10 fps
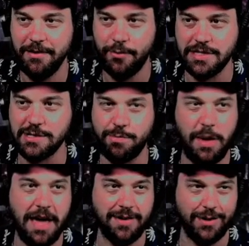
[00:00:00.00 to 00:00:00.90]
What's his
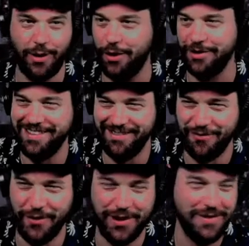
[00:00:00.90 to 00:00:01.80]
band called?
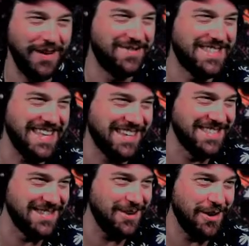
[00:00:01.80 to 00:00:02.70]
45
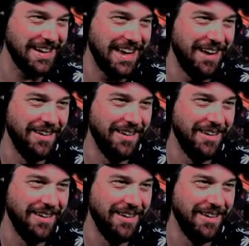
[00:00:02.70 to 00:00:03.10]
seconds starting now.